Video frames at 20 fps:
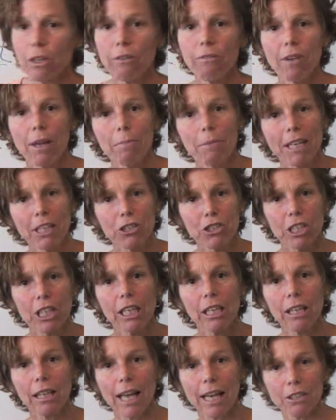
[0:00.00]
of
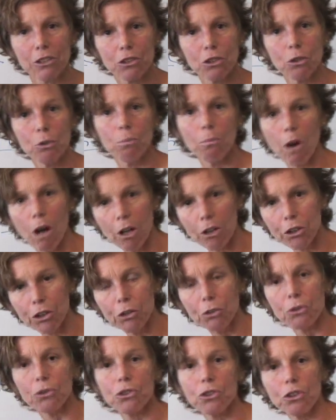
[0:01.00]
MHC class II
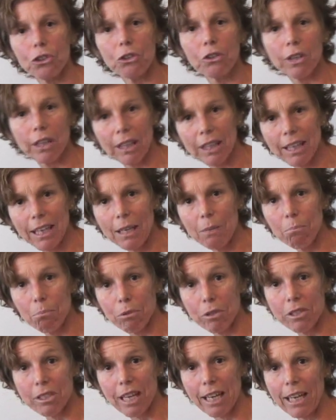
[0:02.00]
molecules, so you can keep
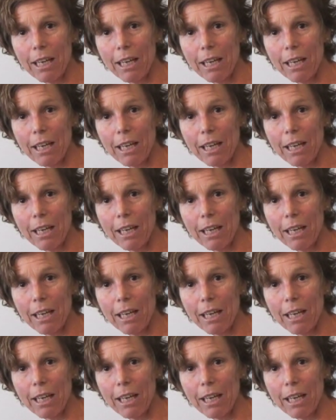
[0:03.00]
presenting